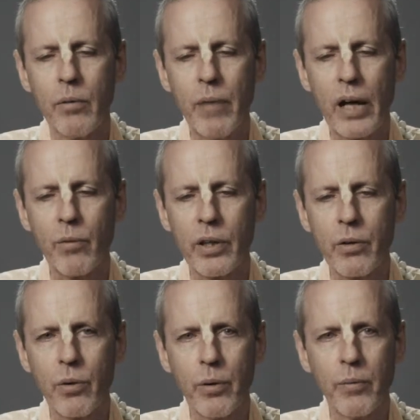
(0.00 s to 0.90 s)
met
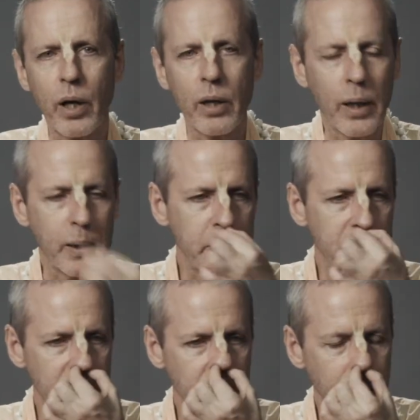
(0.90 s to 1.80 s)
with Guru
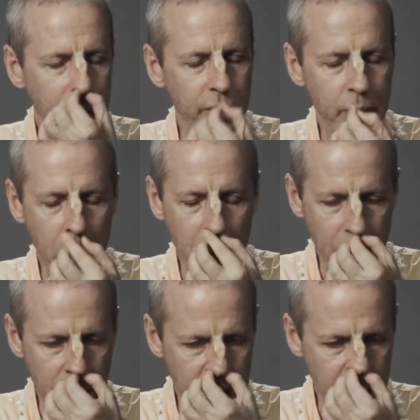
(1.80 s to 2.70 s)
Maharaj,
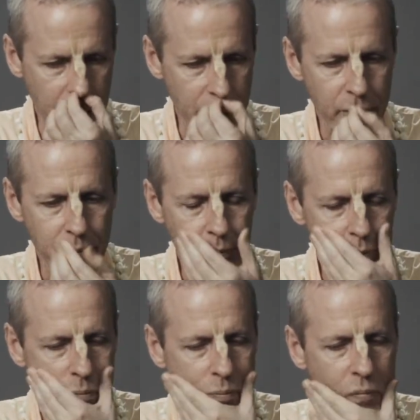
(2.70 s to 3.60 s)
and
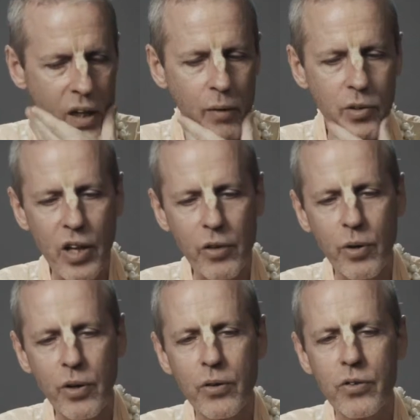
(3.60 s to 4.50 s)
he was
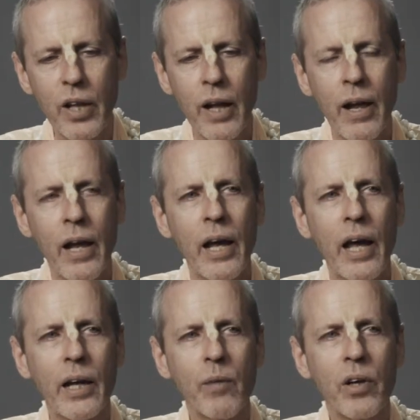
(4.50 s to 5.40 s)
introduced,
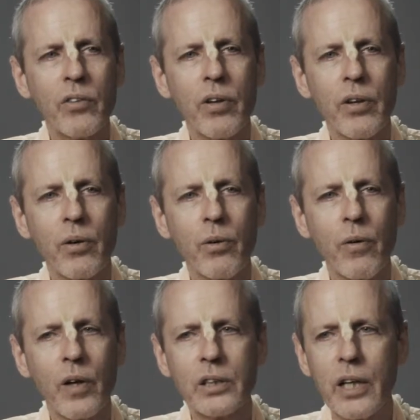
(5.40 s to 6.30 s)
and he mentioned to
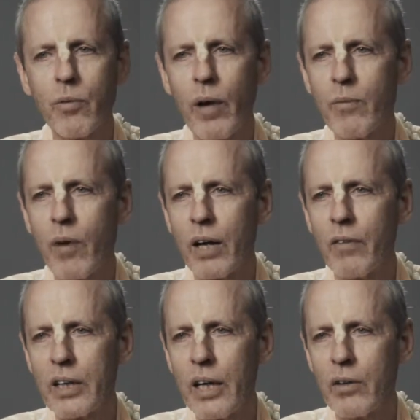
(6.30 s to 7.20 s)
Guru Maharaj, he had read
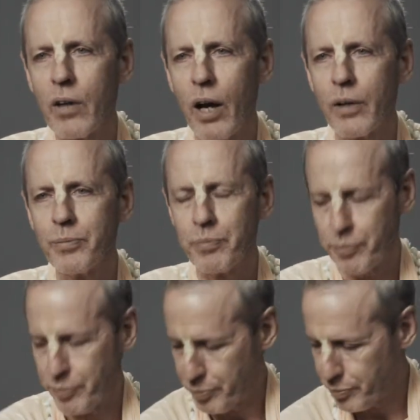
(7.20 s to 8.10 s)
Bhagavad Gita.
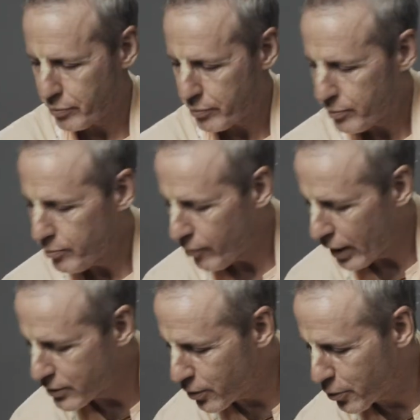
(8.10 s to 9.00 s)

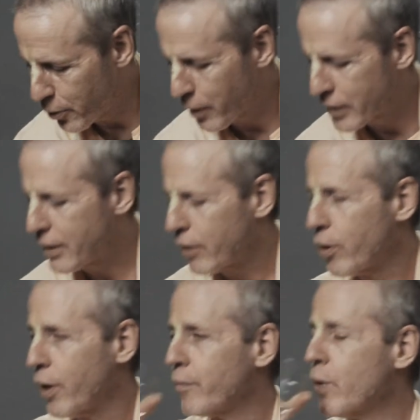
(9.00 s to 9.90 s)
So Guru Maharaj said
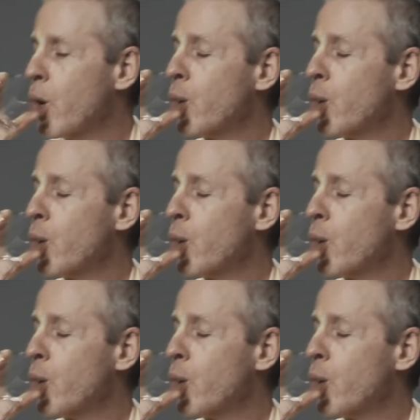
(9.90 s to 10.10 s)
to him,